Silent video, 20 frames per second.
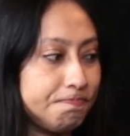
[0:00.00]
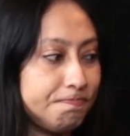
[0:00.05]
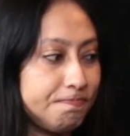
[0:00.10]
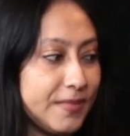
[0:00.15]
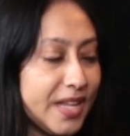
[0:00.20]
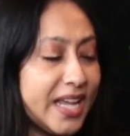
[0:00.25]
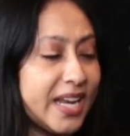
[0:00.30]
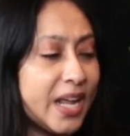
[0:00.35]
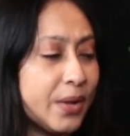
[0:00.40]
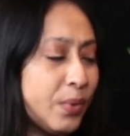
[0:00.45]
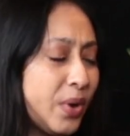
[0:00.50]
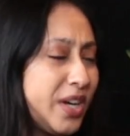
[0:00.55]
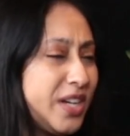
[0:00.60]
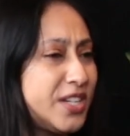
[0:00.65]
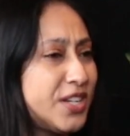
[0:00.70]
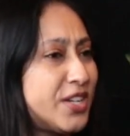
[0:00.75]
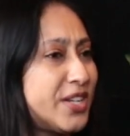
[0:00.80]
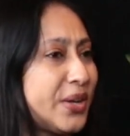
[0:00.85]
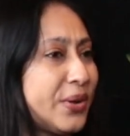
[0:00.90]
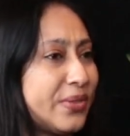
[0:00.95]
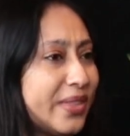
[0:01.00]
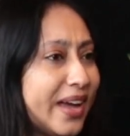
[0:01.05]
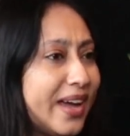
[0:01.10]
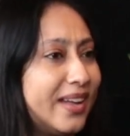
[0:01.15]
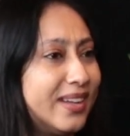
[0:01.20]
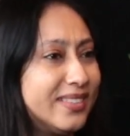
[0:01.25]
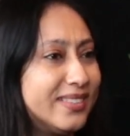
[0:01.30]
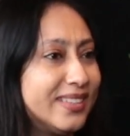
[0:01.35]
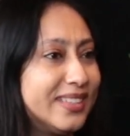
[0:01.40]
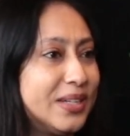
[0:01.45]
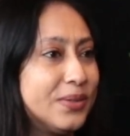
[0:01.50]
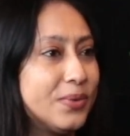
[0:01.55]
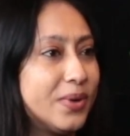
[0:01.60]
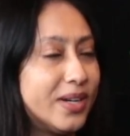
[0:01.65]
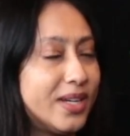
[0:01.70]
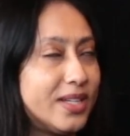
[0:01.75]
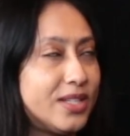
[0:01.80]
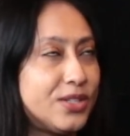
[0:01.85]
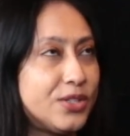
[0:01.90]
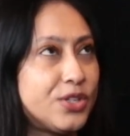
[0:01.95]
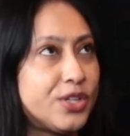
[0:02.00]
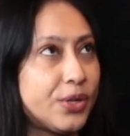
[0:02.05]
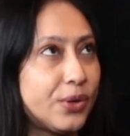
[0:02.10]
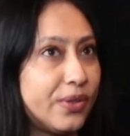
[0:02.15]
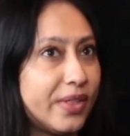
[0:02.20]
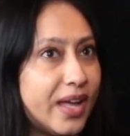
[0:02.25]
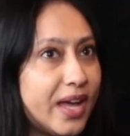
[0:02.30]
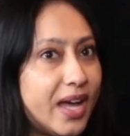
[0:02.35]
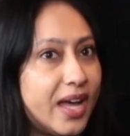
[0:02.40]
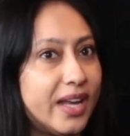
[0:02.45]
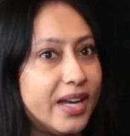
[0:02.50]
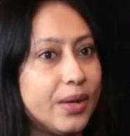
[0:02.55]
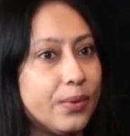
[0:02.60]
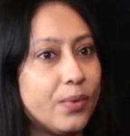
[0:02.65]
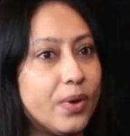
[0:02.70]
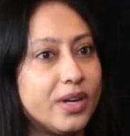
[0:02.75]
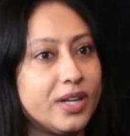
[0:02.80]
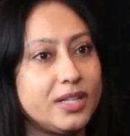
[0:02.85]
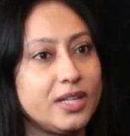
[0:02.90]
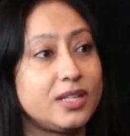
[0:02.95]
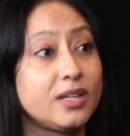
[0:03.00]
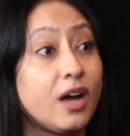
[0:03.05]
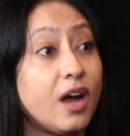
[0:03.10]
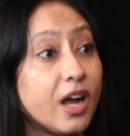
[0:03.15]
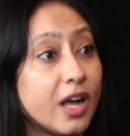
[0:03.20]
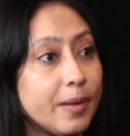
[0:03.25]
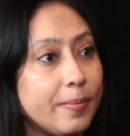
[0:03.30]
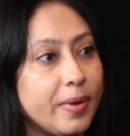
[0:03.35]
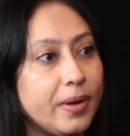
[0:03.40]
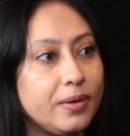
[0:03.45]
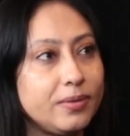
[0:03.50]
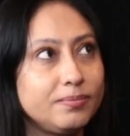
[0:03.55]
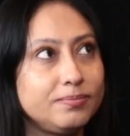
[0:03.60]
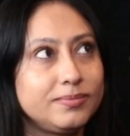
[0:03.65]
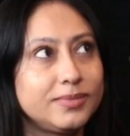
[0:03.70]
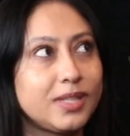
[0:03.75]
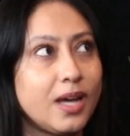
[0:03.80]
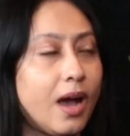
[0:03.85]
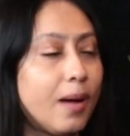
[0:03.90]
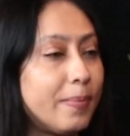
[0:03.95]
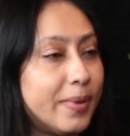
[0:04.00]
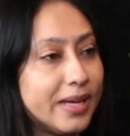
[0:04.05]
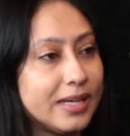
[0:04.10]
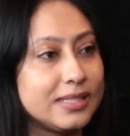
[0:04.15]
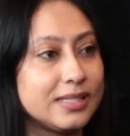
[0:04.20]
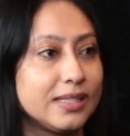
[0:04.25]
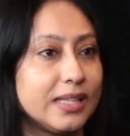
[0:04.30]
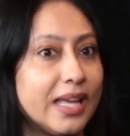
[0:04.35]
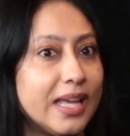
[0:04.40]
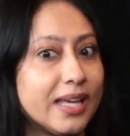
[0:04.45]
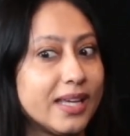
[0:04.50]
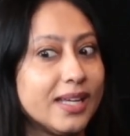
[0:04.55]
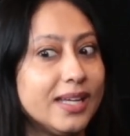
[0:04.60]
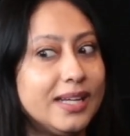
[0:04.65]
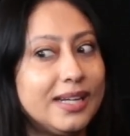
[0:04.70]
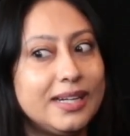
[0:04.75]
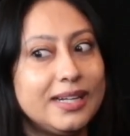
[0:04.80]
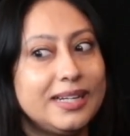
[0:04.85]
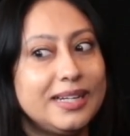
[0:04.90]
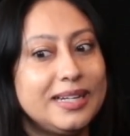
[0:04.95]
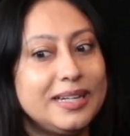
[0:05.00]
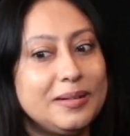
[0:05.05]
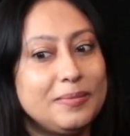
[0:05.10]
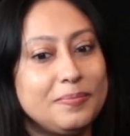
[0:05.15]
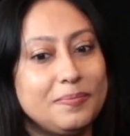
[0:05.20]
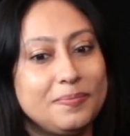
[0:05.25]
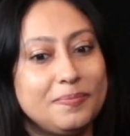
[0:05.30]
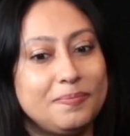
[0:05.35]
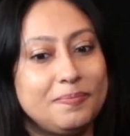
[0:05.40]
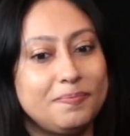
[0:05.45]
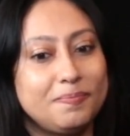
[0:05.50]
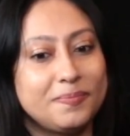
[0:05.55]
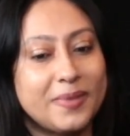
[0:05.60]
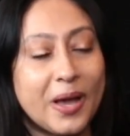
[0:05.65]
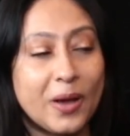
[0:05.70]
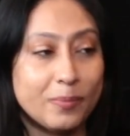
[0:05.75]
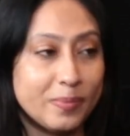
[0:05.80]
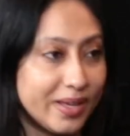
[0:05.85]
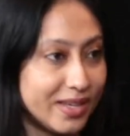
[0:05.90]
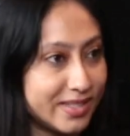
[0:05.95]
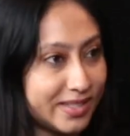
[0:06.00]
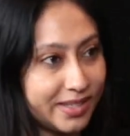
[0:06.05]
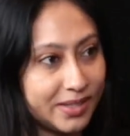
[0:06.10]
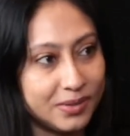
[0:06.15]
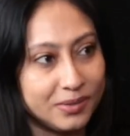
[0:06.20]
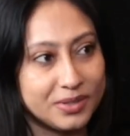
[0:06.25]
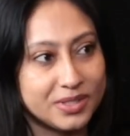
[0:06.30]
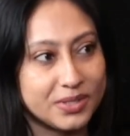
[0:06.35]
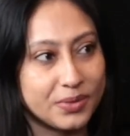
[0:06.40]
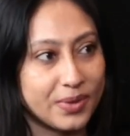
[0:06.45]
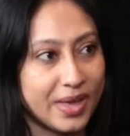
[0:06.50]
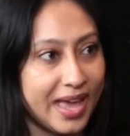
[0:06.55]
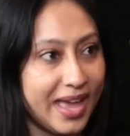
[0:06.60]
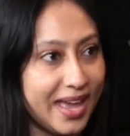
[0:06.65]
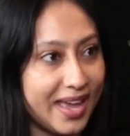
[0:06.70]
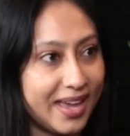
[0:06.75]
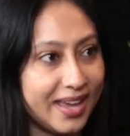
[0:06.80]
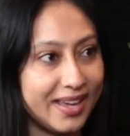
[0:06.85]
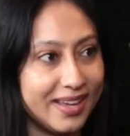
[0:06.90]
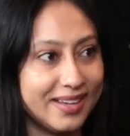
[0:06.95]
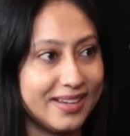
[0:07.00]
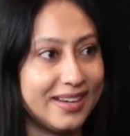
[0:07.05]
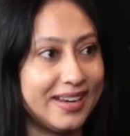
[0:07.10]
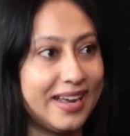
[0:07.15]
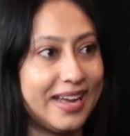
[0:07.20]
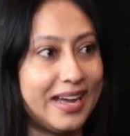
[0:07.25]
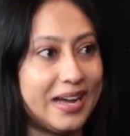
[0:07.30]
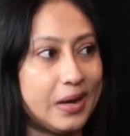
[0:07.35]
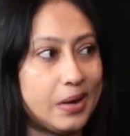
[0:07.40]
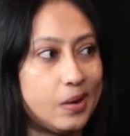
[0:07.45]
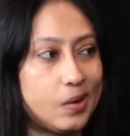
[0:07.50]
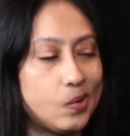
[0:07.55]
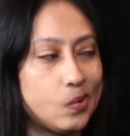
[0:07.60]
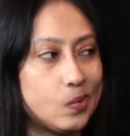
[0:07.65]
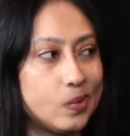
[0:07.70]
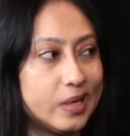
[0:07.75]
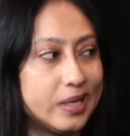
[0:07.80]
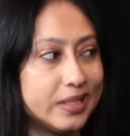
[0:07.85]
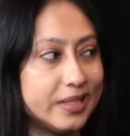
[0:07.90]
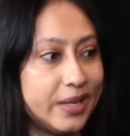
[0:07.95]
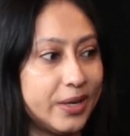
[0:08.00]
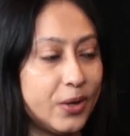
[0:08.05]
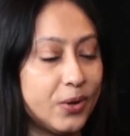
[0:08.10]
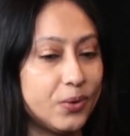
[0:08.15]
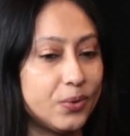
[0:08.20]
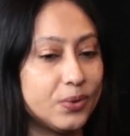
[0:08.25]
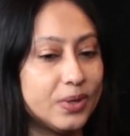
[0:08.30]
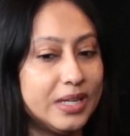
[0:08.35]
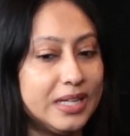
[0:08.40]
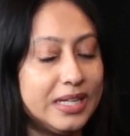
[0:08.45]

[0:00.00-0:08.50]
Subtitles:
I wanted to show that. And I wanted to talk about topics like how being single is okay, how, you know,